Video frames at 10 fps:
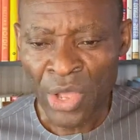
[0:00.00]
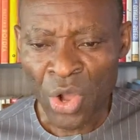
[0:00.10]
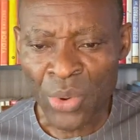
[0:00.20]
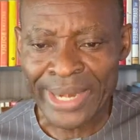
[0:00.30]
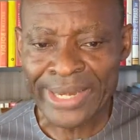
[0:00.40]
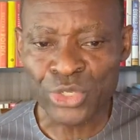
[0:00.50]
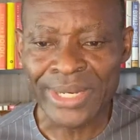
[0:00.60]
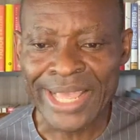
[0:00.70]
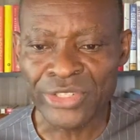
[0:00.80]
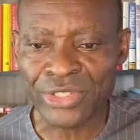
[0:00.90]
All right, so
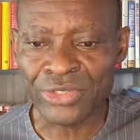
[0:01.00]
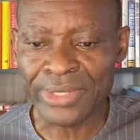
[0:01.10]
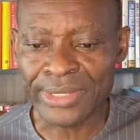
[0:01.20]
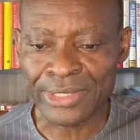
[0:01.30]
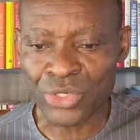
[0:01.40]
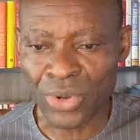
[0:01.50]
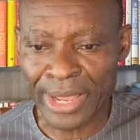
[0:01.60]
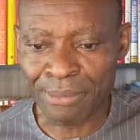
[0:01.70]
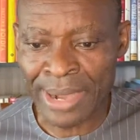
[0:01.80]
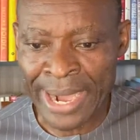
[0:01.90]
let's talk
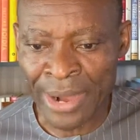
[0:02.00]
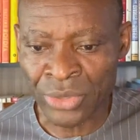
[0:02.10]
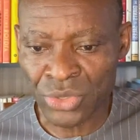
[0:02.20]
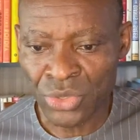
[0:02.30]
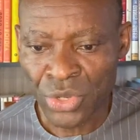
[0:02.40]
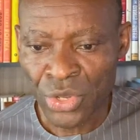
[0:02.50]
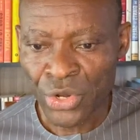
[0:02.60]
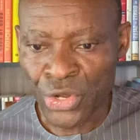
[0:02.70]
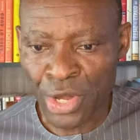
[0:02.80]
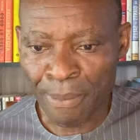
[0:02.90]
about
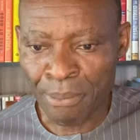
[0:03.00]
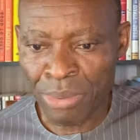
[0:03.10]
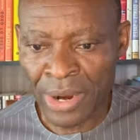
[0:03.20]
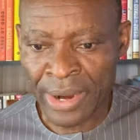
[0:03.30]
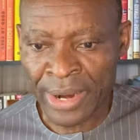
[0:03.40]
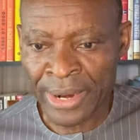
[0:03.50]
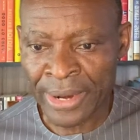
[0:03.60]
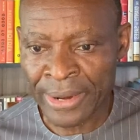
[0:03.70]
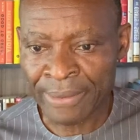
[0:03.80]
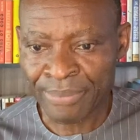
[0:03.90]

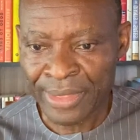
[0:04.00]
number